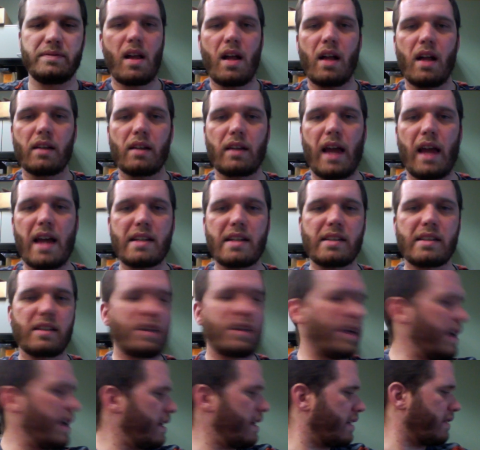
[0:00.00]

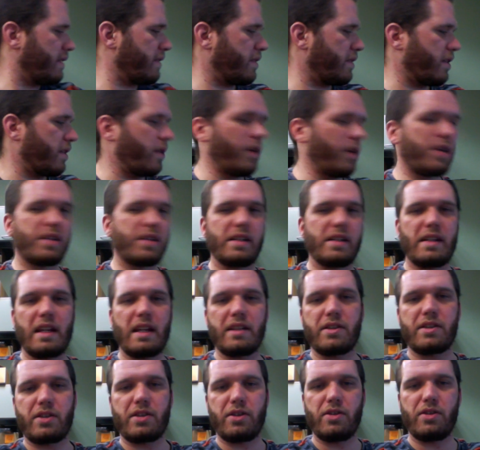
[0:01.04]
Lastly, you're going to
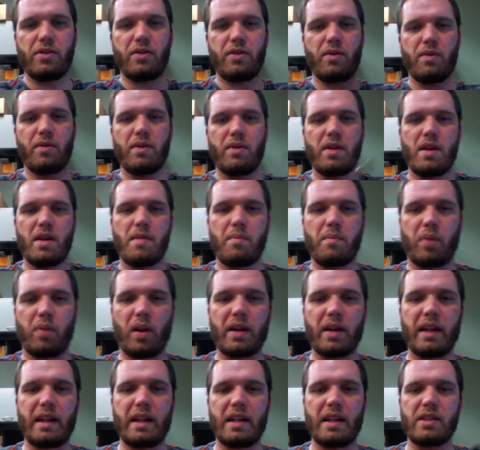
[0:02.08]
need to
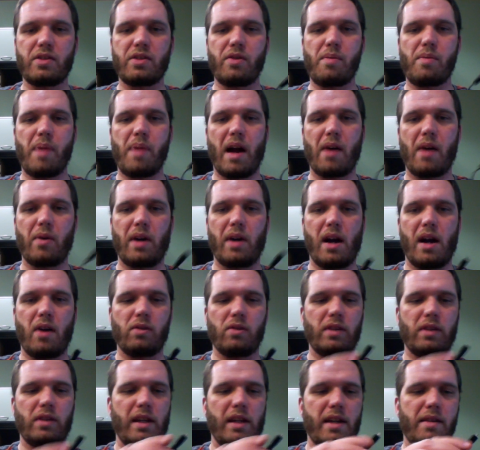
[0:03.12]
plug it into a power
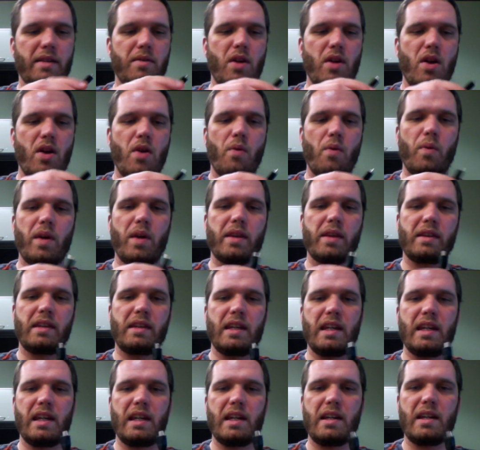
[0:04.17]
outlet with
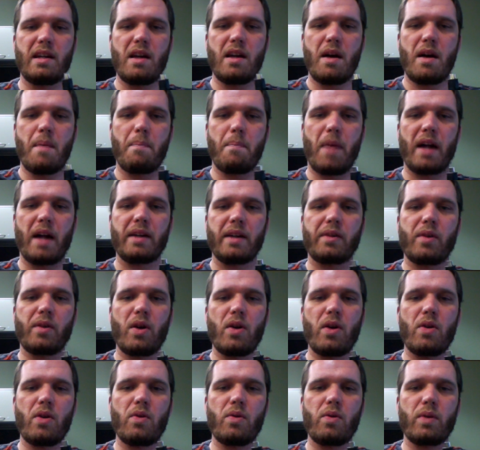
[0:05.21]
the
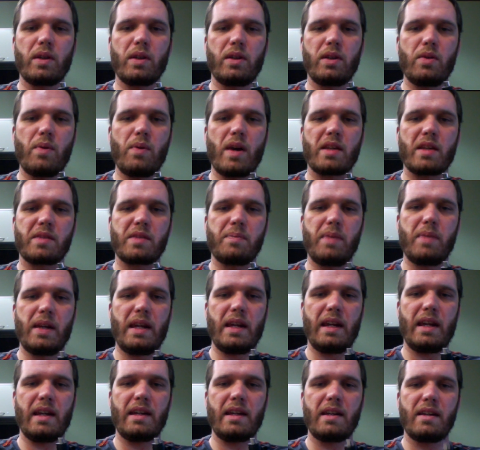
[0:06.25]
micro
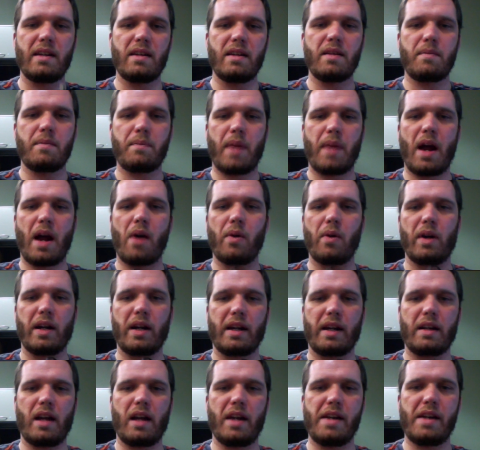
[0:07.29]
USB power
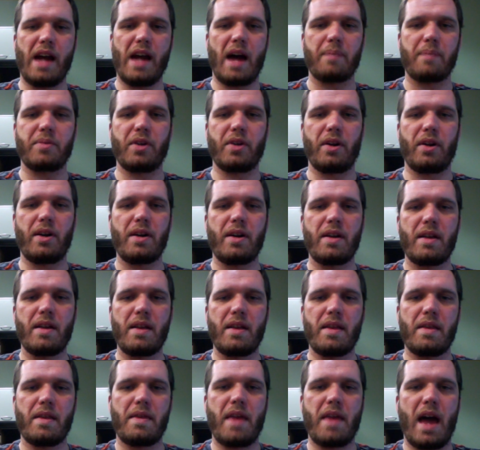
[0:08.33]
adapter
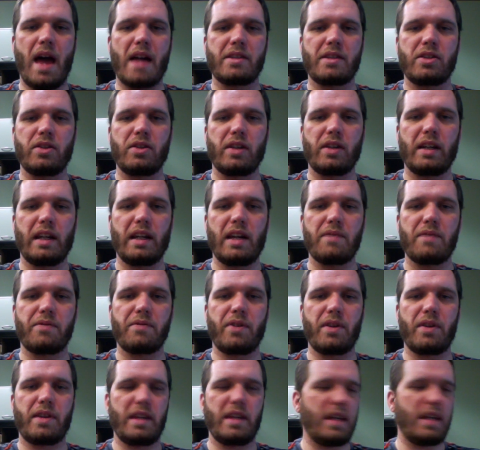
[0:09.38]
that you can get
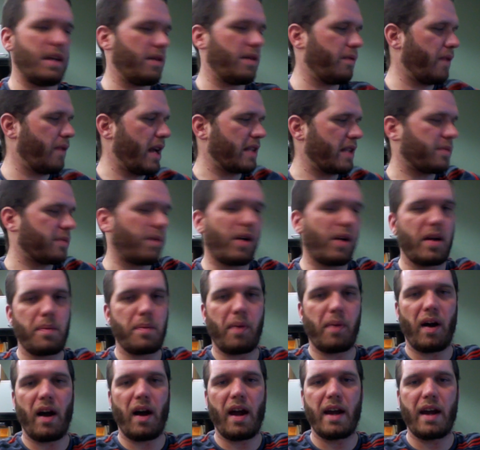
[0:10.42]
for the Raspberry
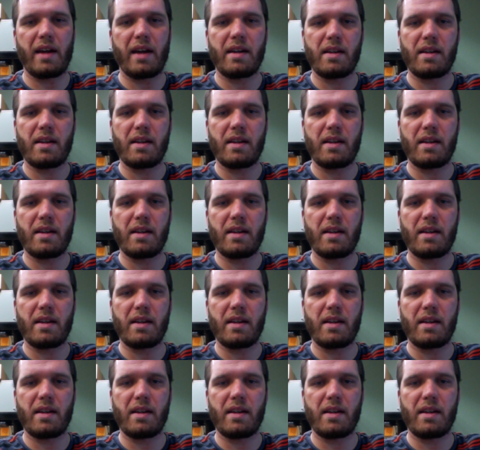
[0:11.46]
Pi.